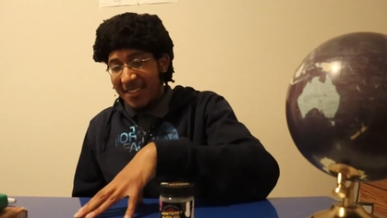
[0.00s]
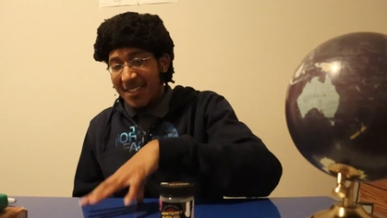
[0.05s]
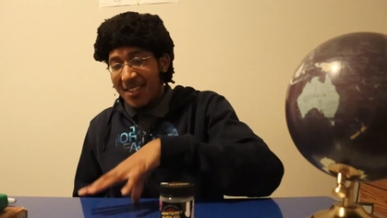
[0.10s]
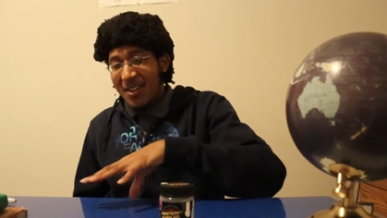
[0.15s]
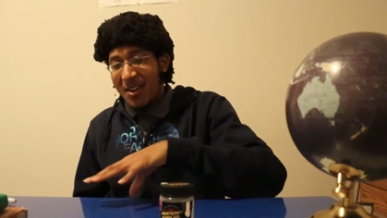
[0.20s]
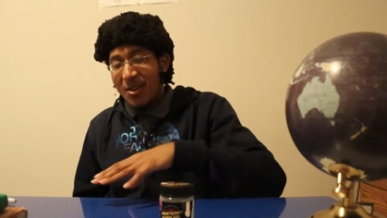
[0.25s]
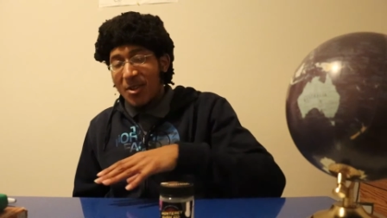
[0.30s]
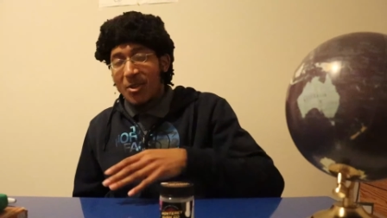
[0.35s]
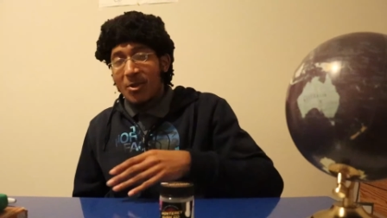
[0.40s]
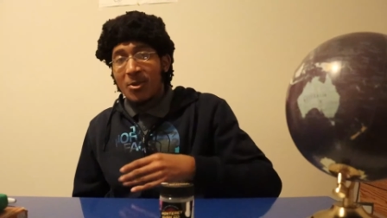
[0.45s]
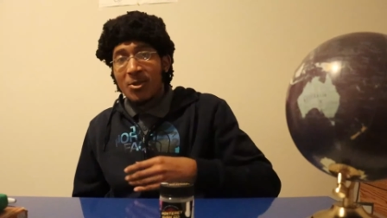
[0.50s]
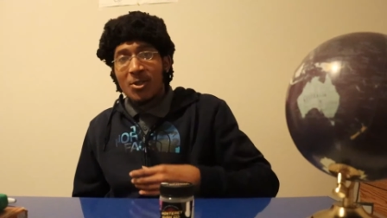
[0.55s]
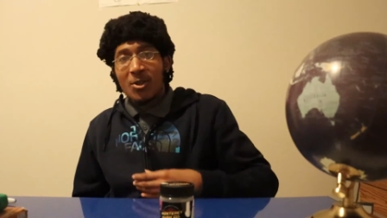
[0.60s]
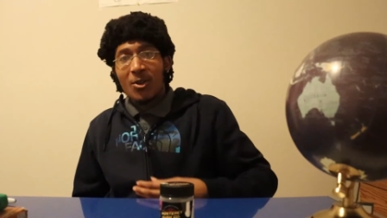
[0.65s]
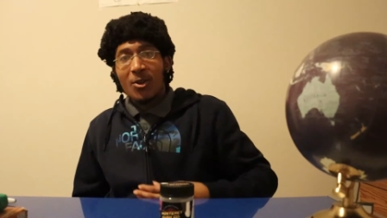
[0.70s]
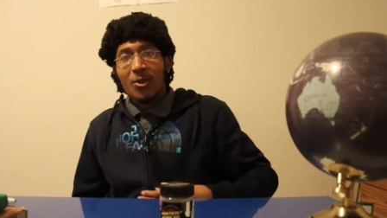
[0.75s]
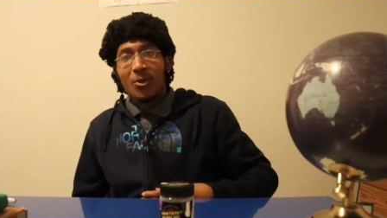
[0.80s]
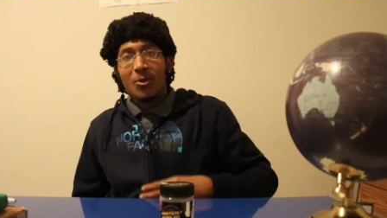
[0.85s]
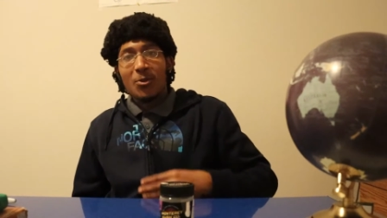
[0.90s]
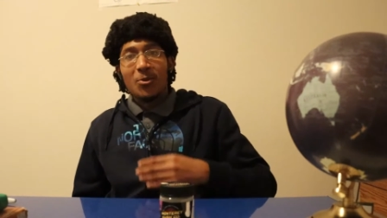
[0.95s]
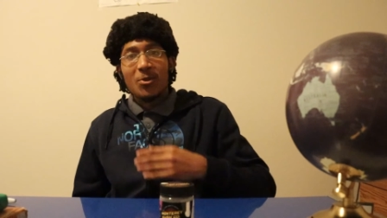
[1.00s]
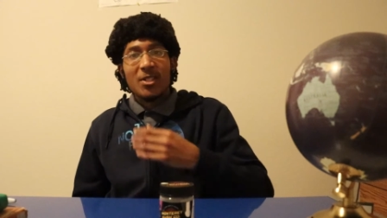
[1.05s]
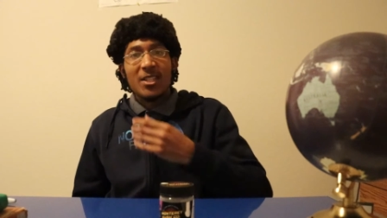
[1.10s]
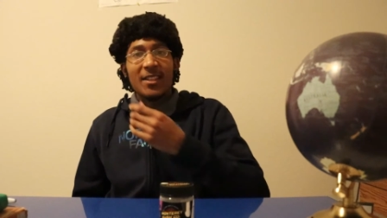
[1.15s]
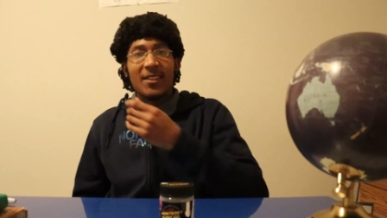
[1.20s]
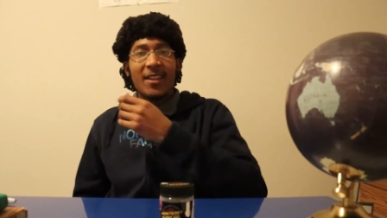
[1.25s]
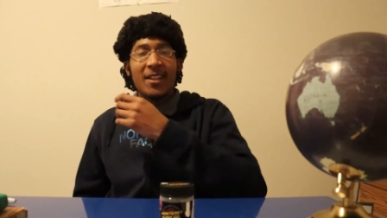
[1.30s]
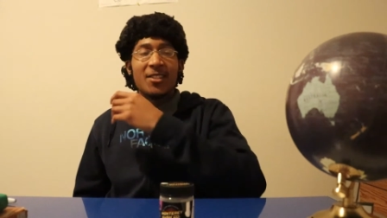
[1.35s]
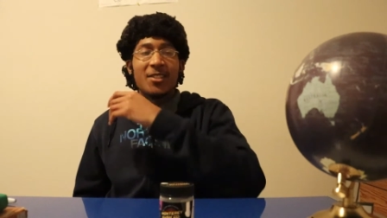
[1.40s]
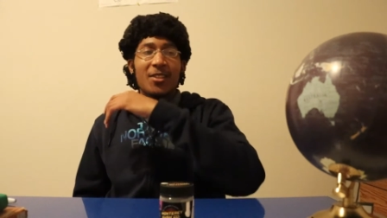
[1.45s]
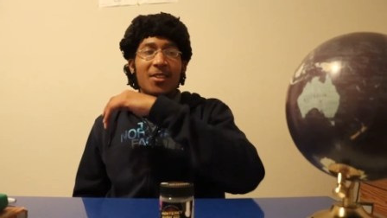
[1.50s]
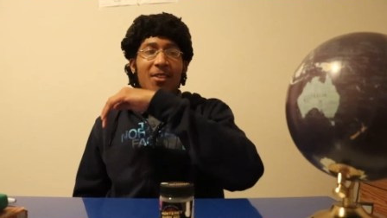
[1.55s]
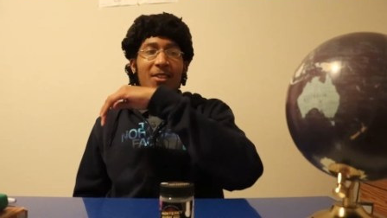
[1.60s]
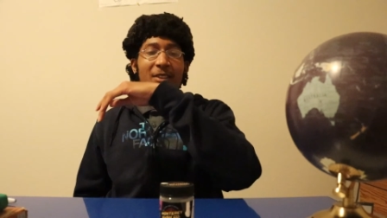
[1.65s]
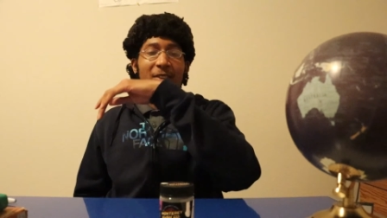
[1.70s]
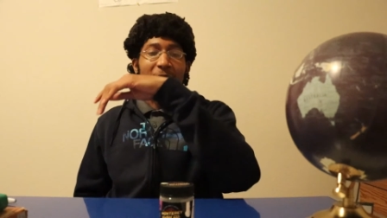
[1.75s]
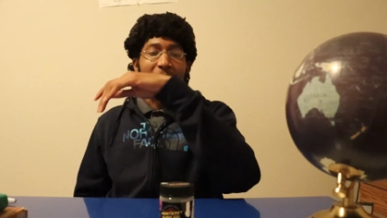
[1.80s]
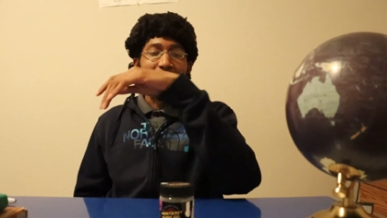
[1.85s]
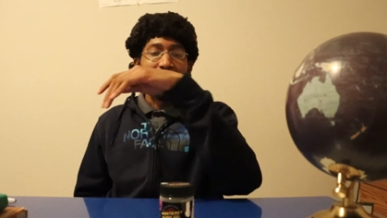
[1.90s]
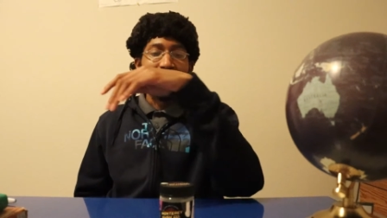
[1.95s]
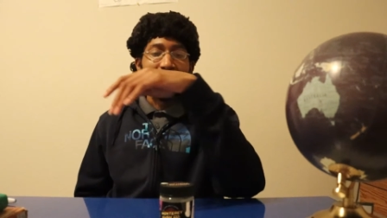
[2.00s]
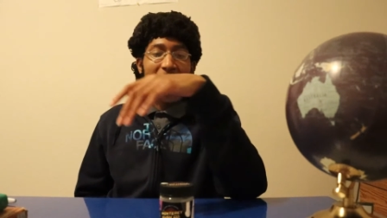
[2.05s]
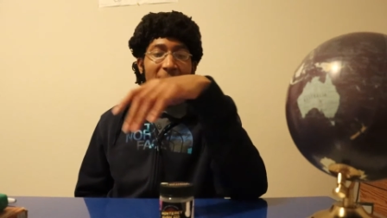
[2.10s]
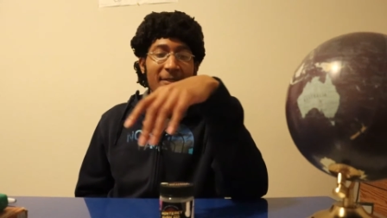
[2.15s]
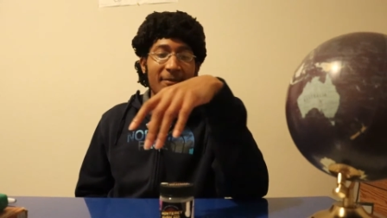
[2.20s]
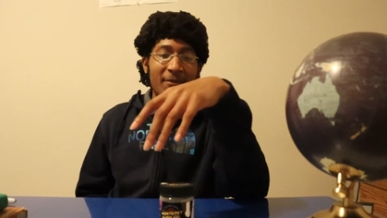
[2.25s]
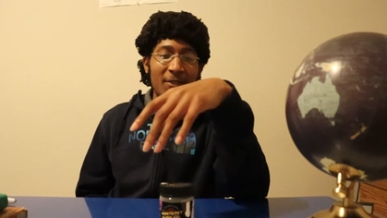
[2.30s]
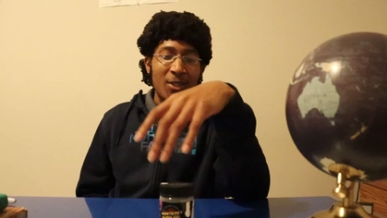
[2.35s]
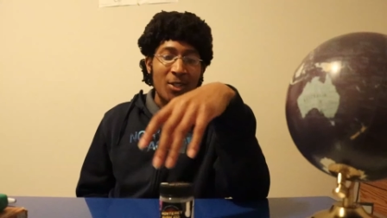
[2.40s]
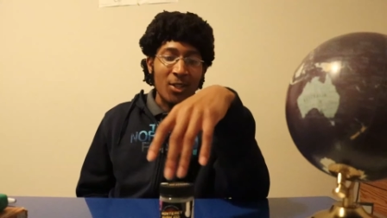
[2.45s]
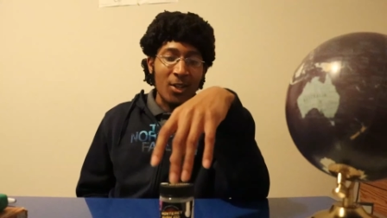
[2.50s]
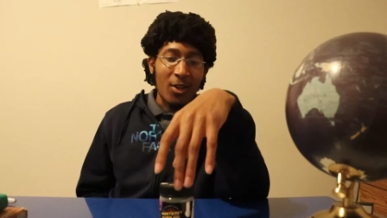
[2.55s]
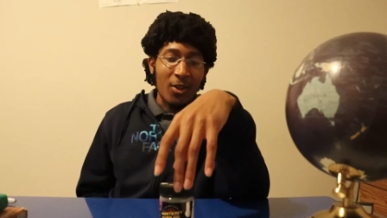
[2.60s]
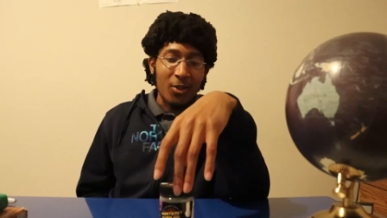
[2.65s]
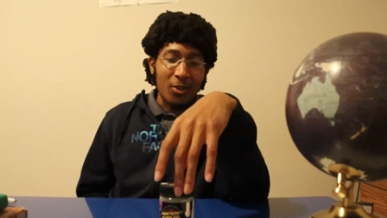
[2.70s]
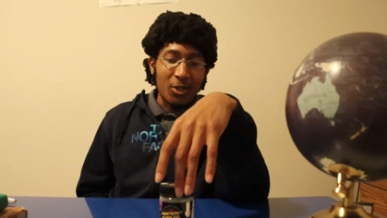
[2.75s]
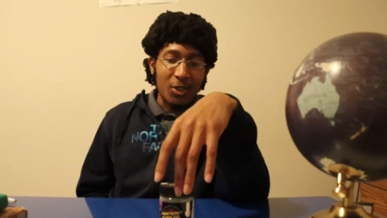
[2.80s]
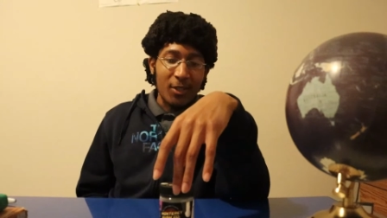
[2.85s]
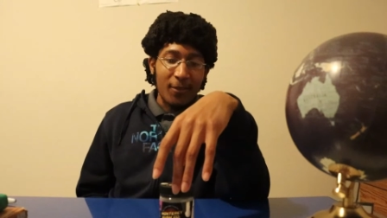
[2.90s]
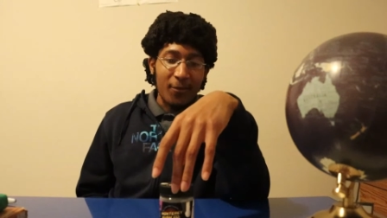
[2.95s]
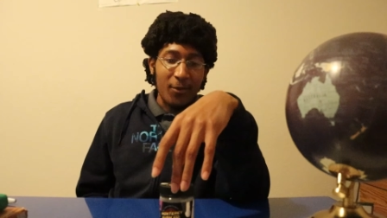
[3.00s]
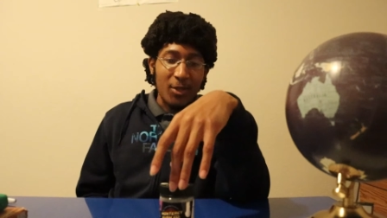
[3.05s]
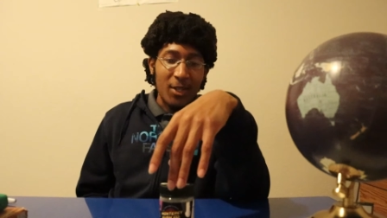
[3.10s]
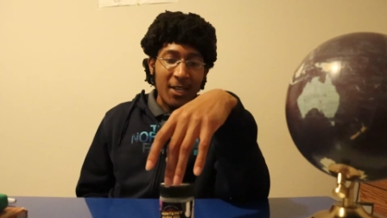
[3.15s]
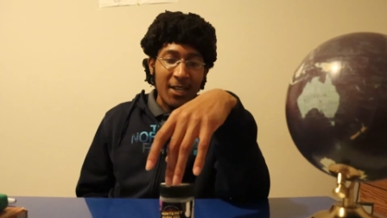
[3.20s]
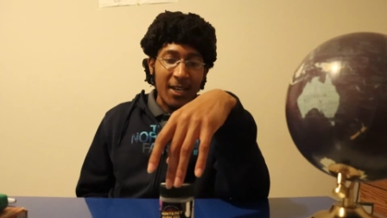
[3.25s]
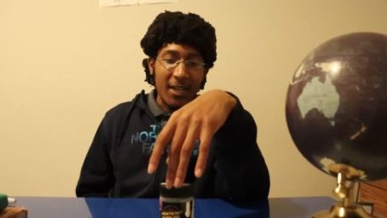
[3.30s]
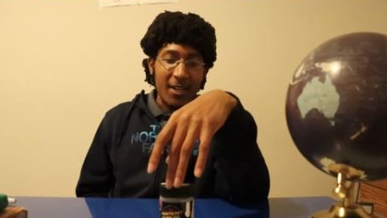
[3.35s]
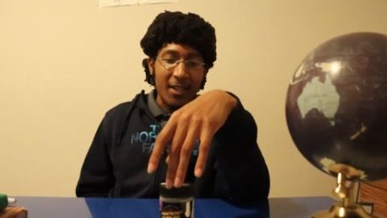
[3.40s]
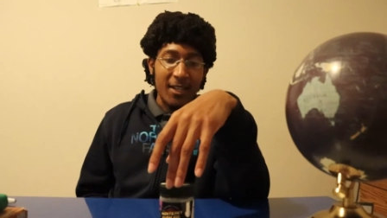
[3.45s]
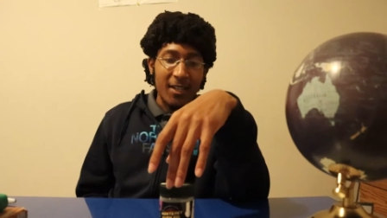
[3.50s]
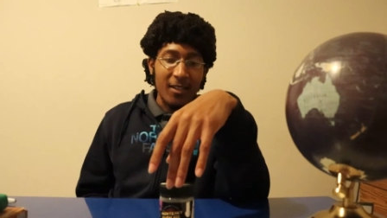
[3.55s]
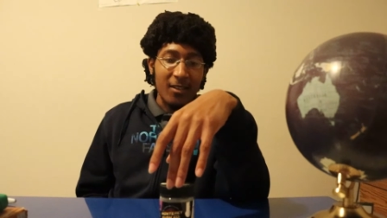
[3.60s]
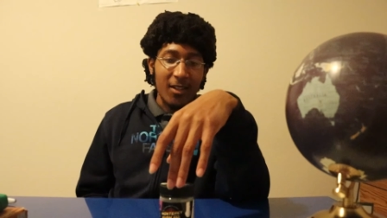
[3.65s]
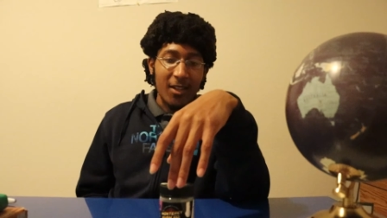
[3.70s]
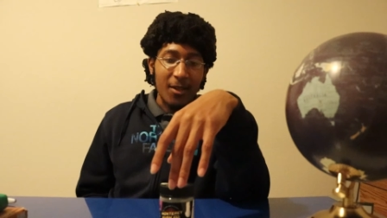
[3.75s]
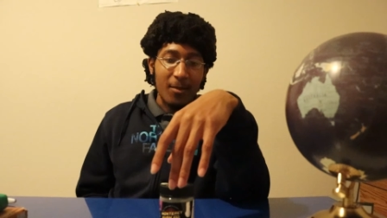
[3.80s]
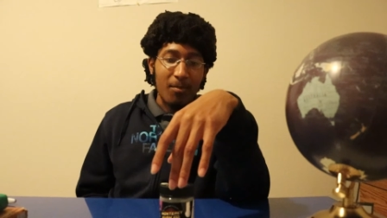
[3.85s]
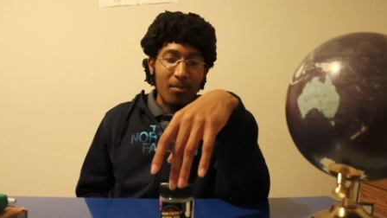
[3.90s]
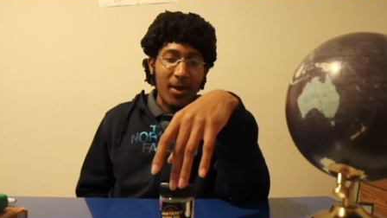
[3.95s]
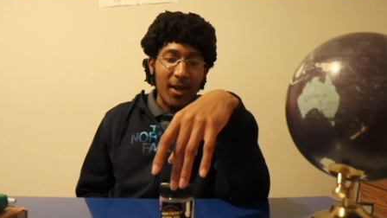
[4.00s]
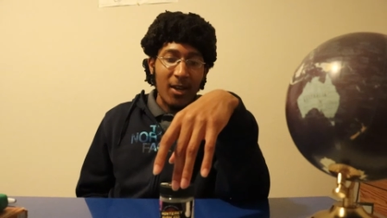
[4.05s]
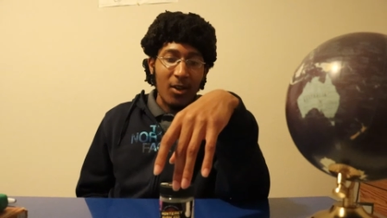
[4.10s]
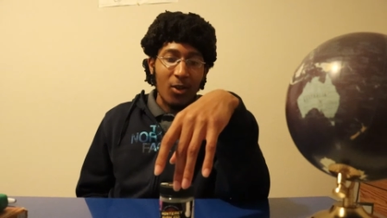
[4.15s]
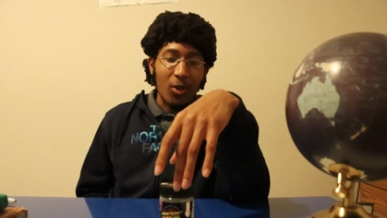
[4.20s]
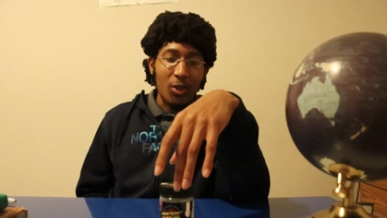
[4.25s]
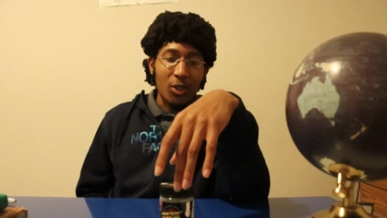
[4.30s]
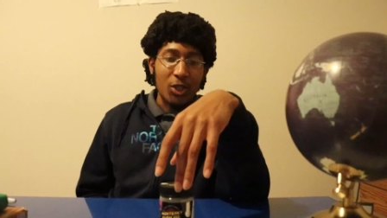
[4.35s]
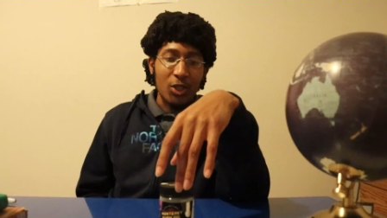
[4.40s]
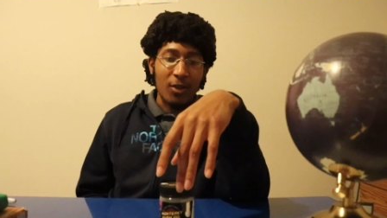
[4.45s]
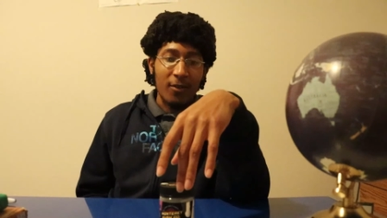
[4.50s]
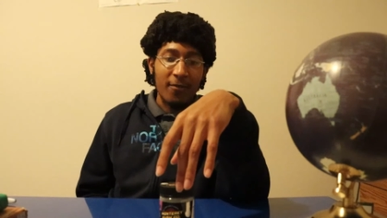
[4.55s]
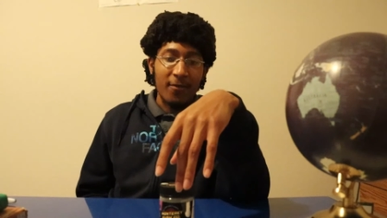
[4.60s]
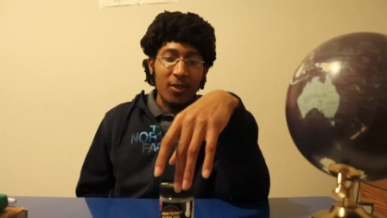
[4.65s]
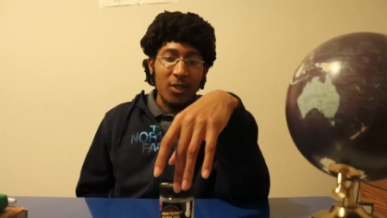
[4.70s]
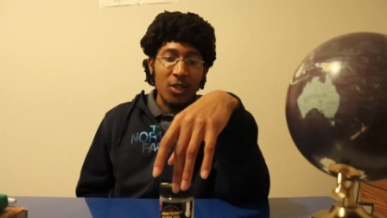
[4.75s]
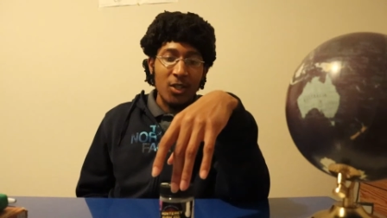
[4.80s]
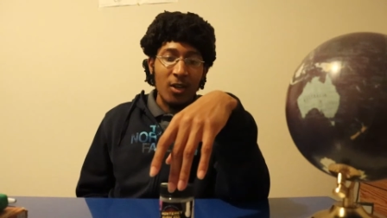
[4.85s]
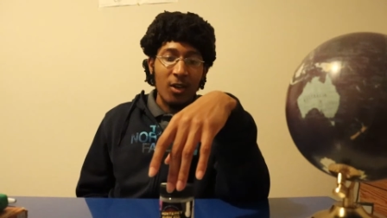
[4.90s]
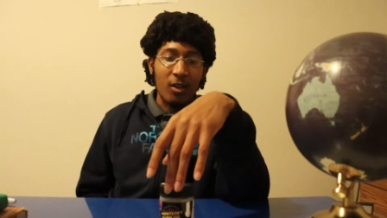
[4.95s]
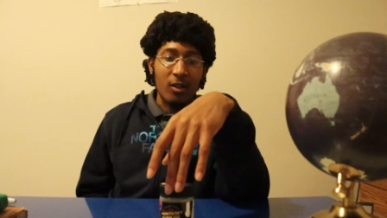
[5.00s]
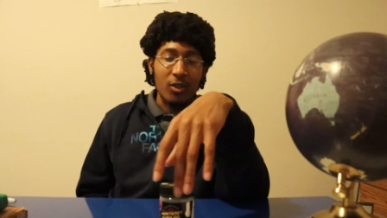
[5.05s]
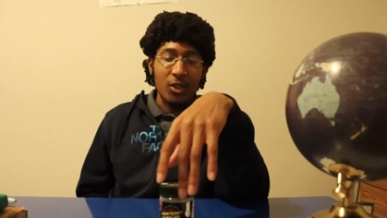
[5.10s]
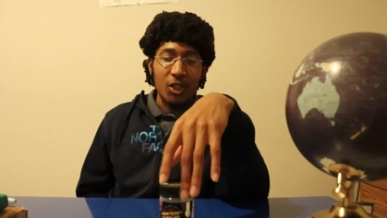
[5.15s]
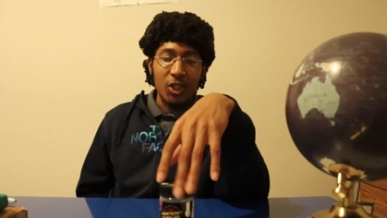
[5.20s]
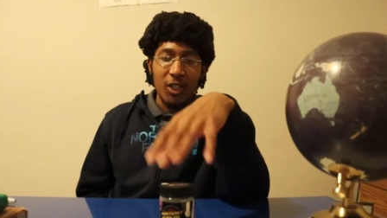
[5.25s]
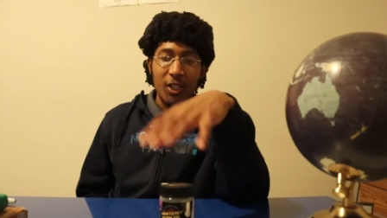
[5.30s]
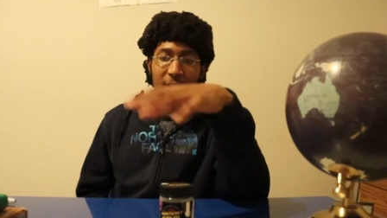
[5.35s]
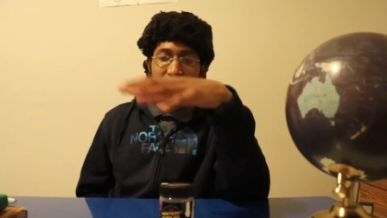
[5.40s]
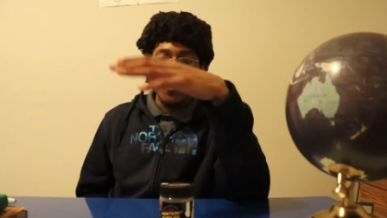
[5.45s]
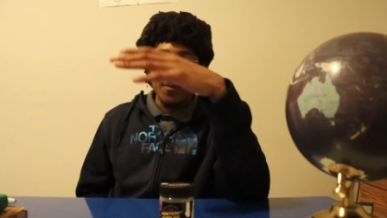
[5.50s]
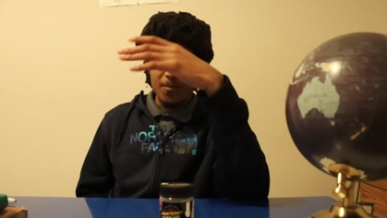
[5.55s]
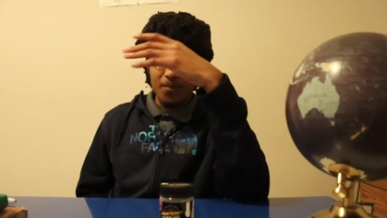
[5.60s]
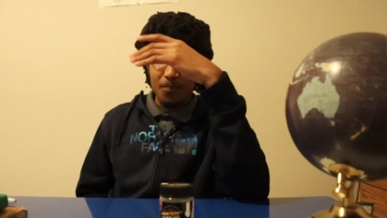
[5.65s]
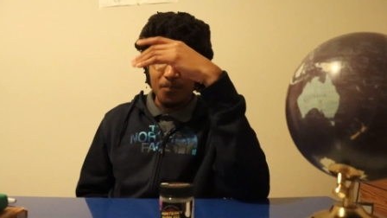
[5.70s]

you know, use it or lose it. That's the thing you learn in physiology if you take any like biology or physiology